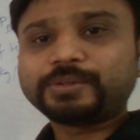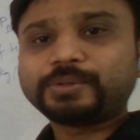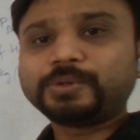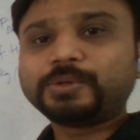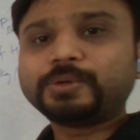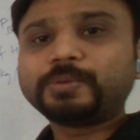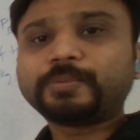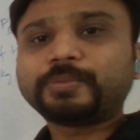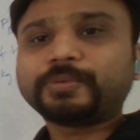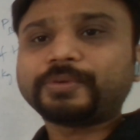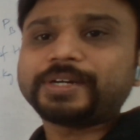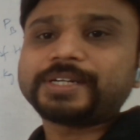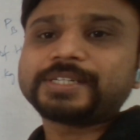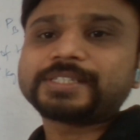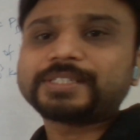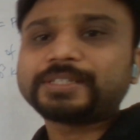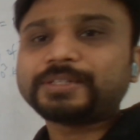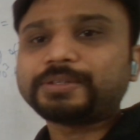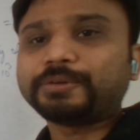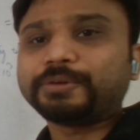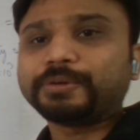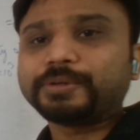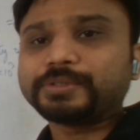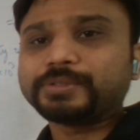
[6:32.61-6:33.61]
2 points
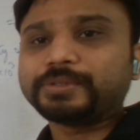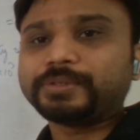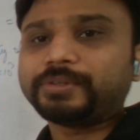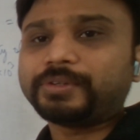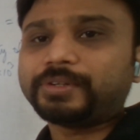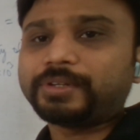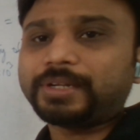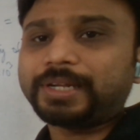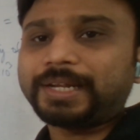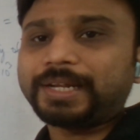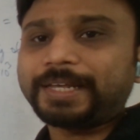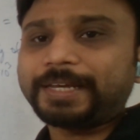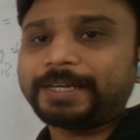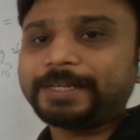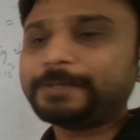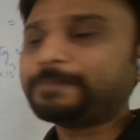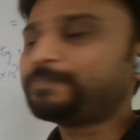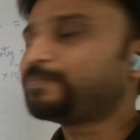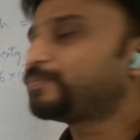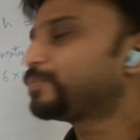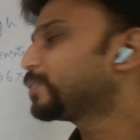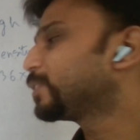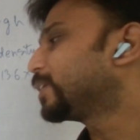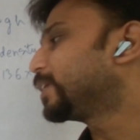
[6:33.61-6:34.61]
in a horizontal
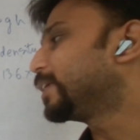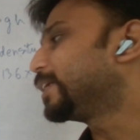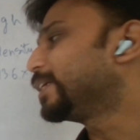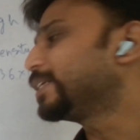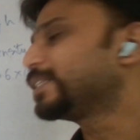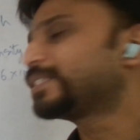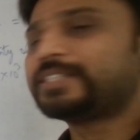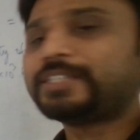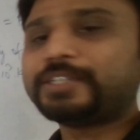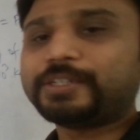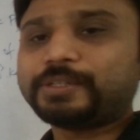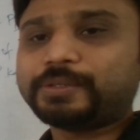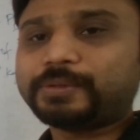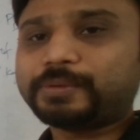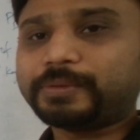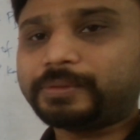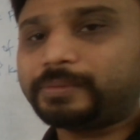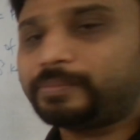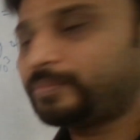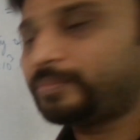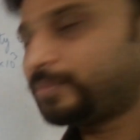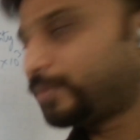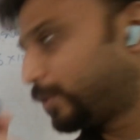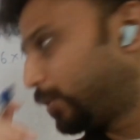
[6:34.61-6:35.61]
line is
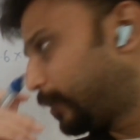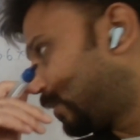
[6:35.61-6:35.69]
equal.